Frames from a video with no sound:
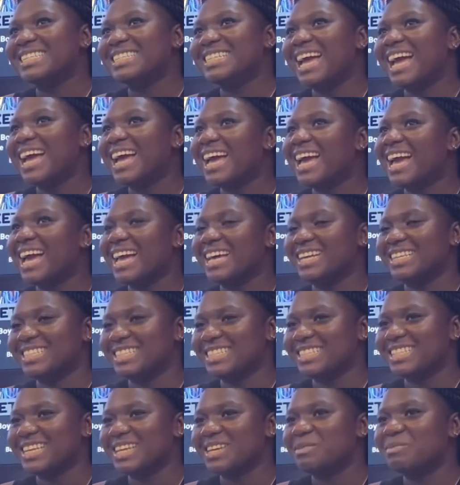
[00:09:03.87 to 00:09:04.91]
not has
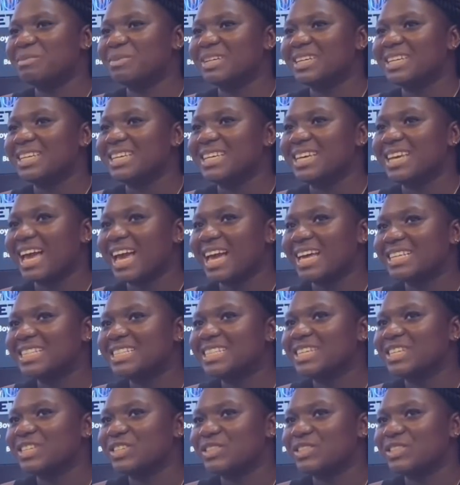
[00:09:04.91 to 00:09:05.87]
to say, but he has to